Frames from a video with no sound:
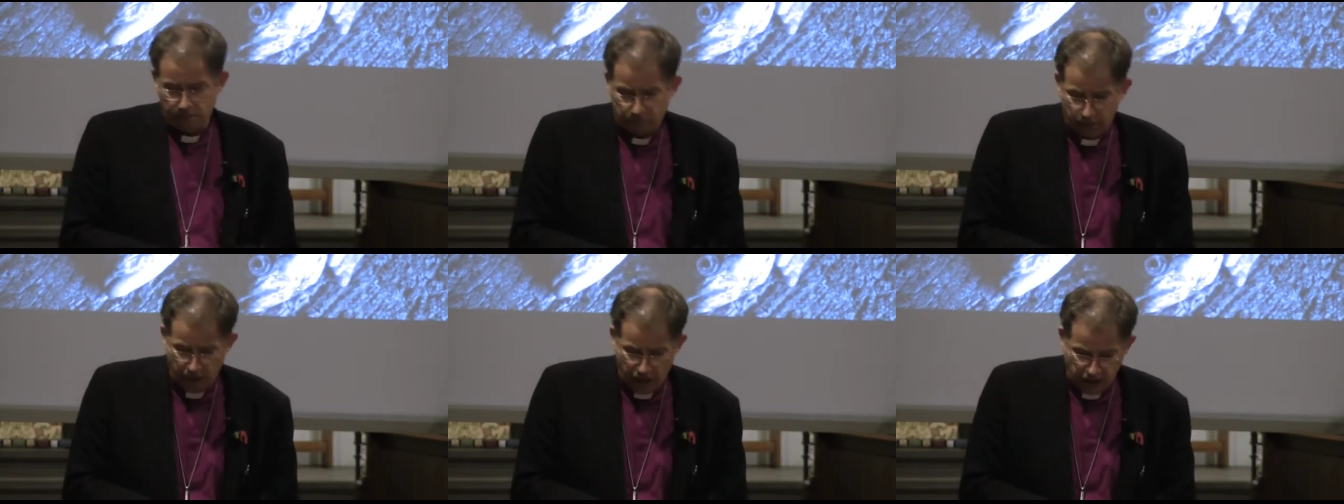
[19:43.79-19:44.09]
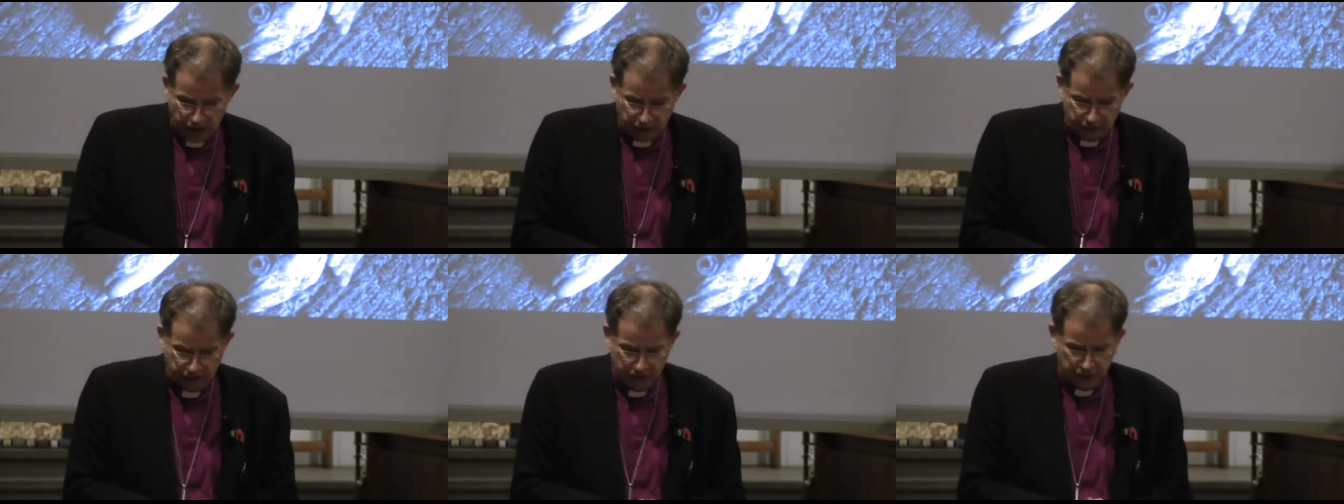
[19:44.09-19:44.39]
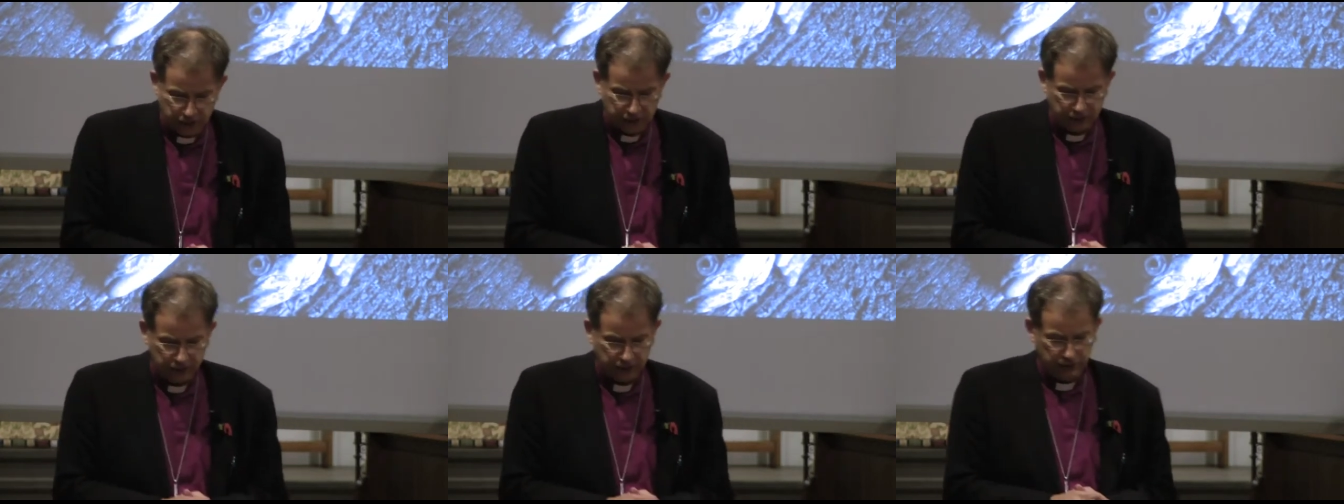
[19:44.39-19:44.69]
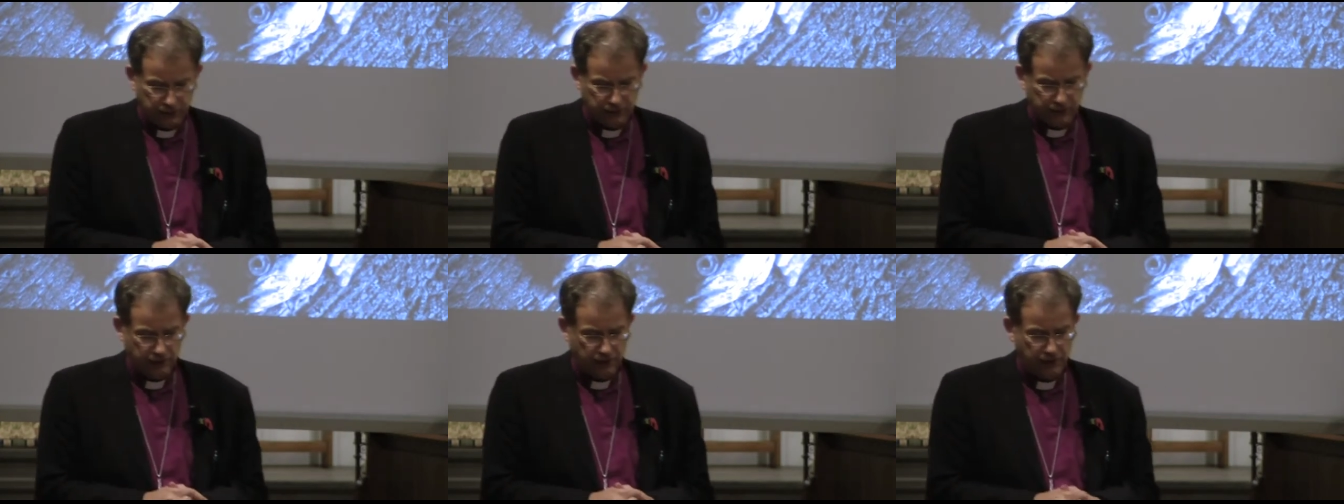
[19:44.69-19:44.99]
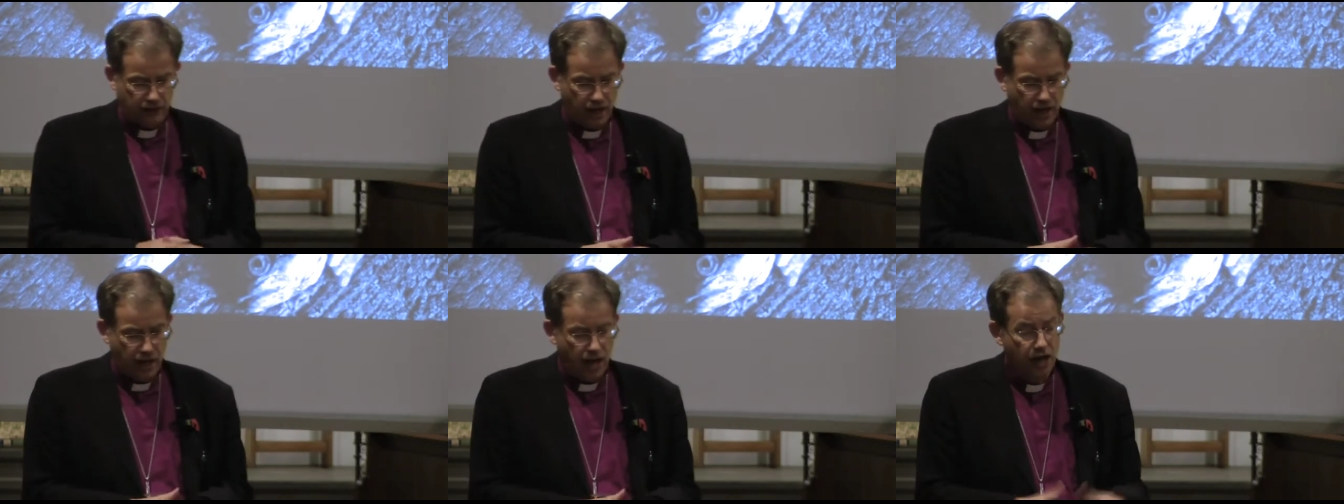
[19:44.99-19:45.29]
breaks it,
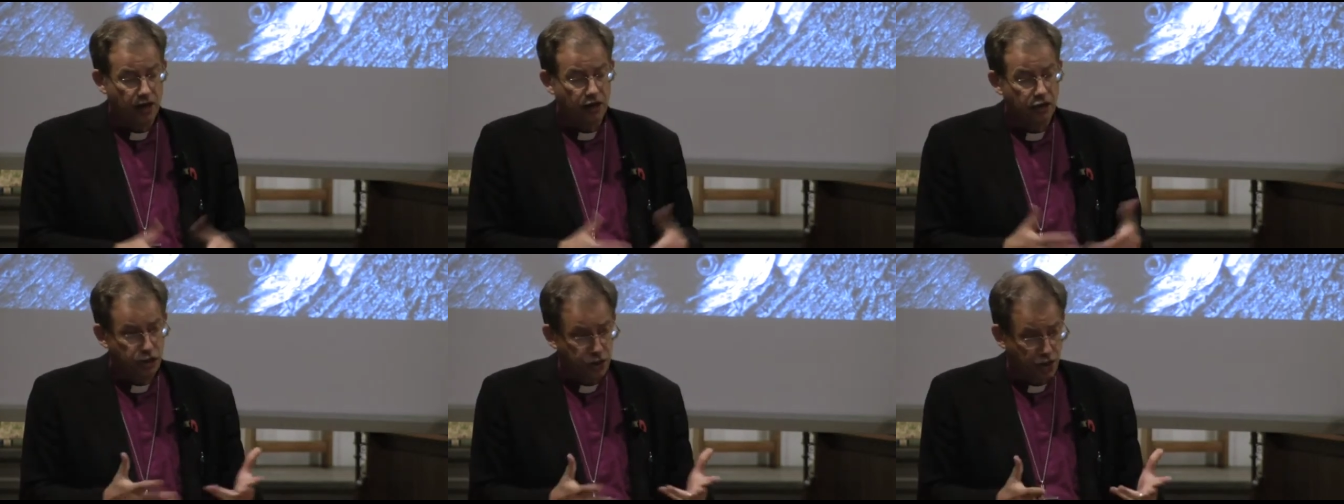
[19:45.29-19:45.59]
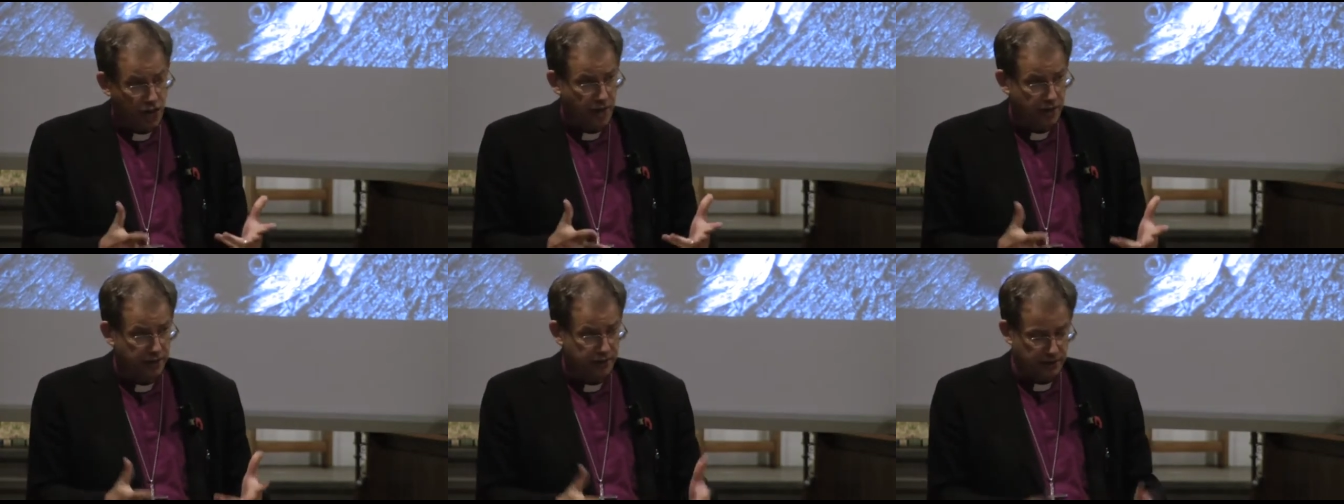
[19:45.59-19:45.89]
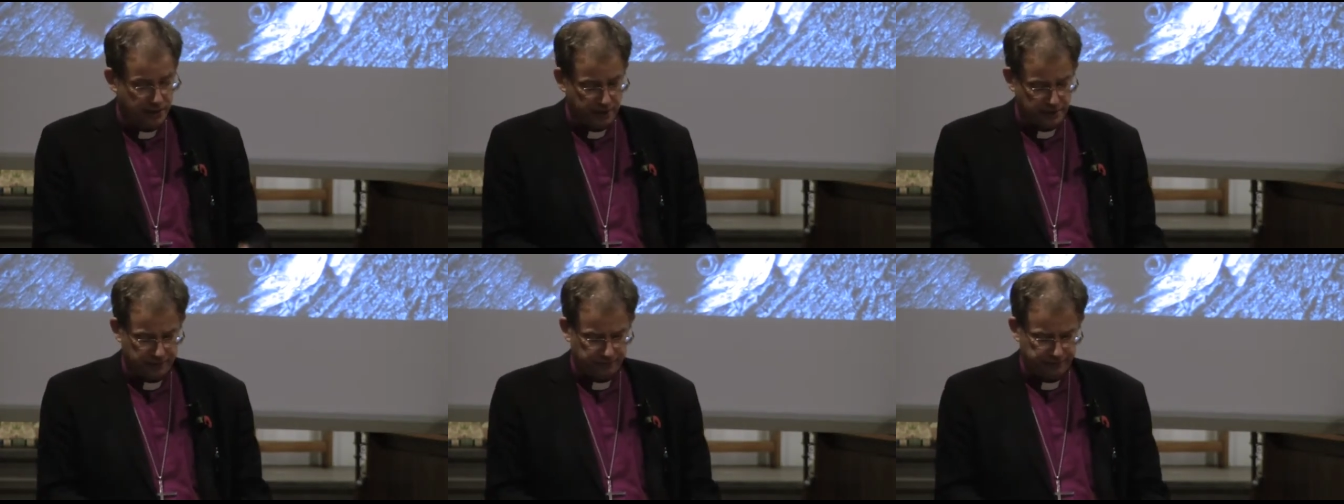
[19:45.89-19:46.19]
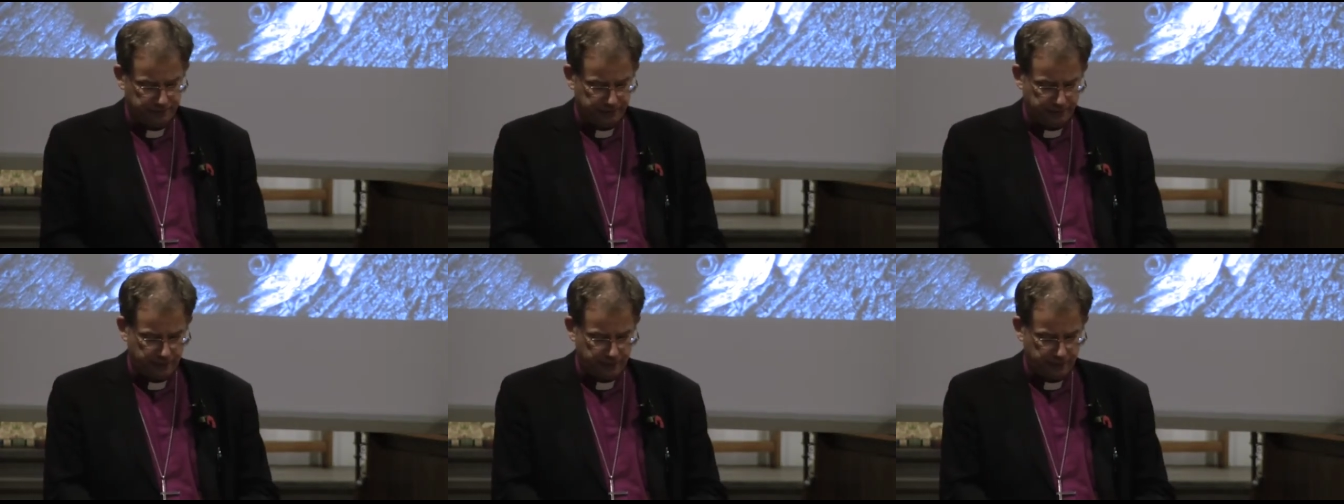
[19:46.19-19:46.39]
and shares it.